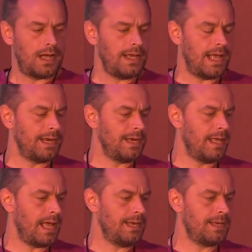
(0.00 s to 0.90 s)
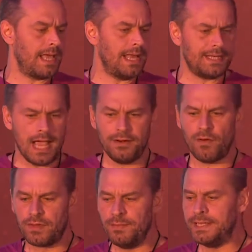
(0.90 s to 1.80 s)
And at the end
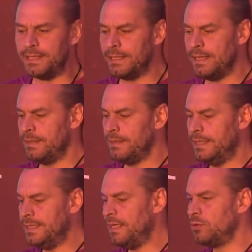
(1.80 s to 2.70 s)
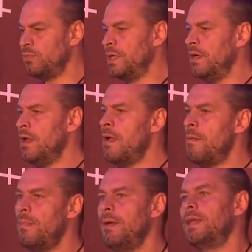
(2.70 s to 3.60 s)
of the meeting, he said to me,
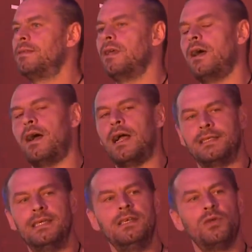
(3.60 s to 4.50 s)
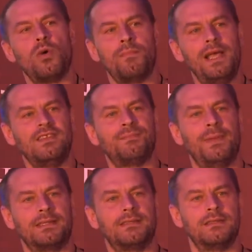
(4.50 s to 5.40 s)
Mehmet, I think your best
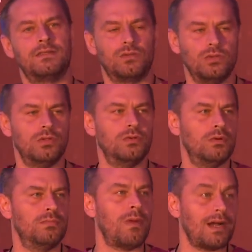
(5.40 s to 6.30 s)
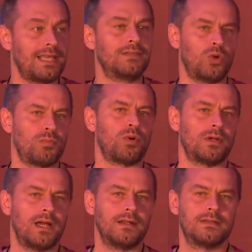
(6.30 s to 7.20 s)
bet to market your
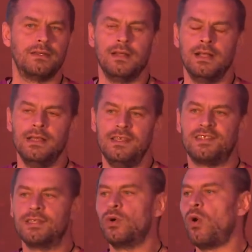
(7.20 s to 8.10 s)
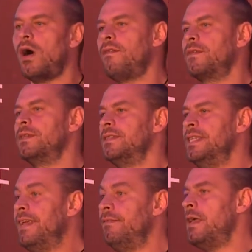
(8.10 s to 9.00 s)
product is to go after
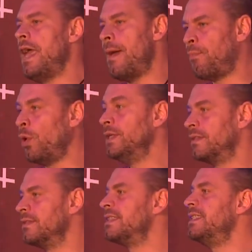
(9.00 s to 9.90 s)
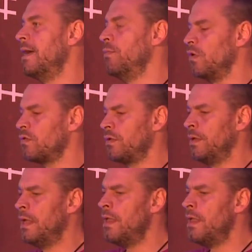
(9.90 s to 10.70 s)
newly appointed CMOs.